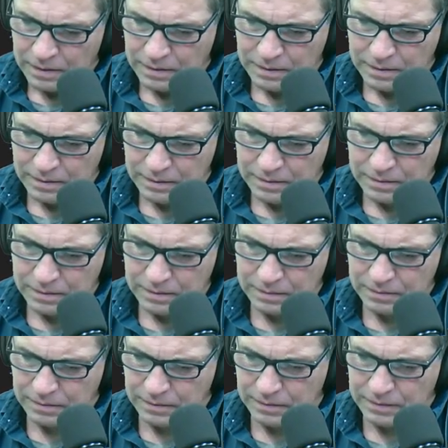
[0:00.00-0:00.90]

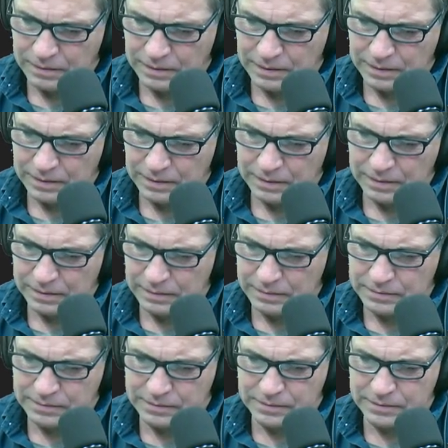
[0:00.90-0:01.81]
Okay,
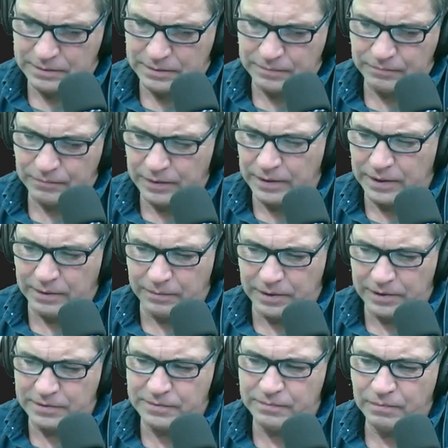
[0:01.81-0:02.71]
let's see. Well,
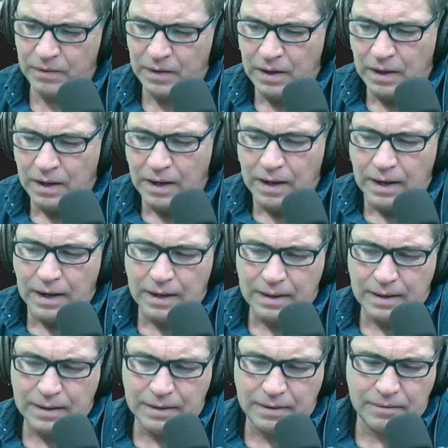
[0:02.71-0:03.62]
anyways,
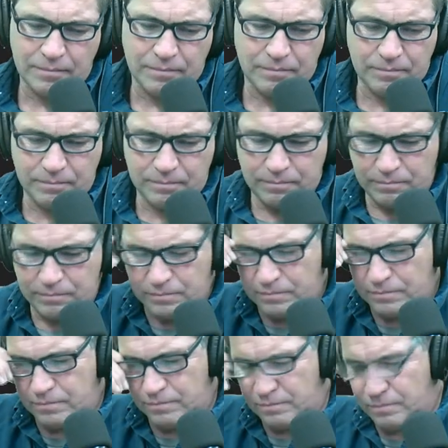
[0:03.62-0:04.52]
uh,
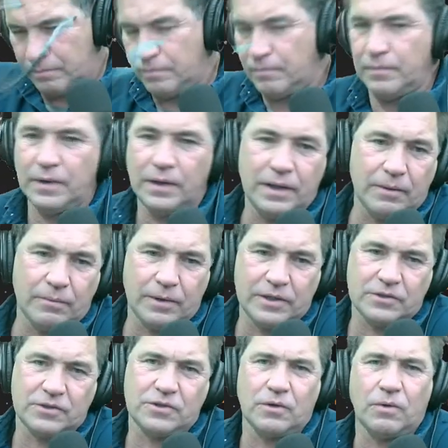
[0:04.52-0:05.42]

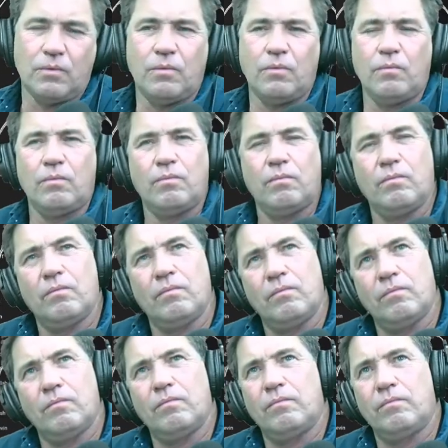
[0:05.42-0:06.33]
anyways, so
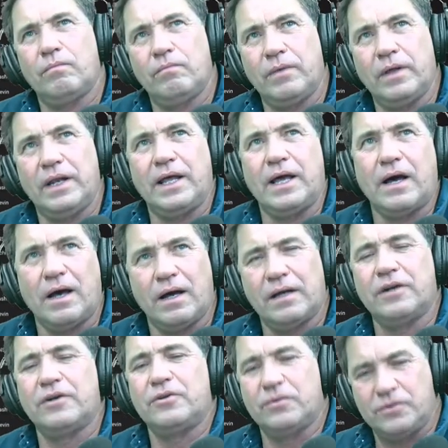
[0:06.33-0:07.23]
anyhow, I'm
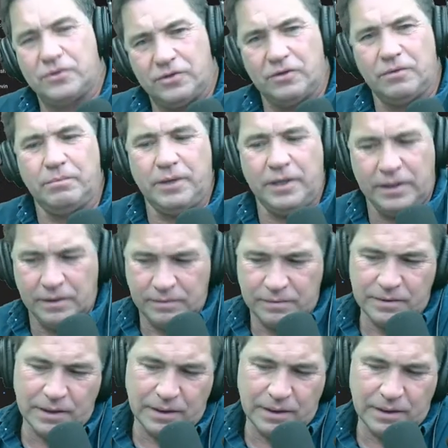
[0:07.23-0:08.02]
going to do a Zoom meeting.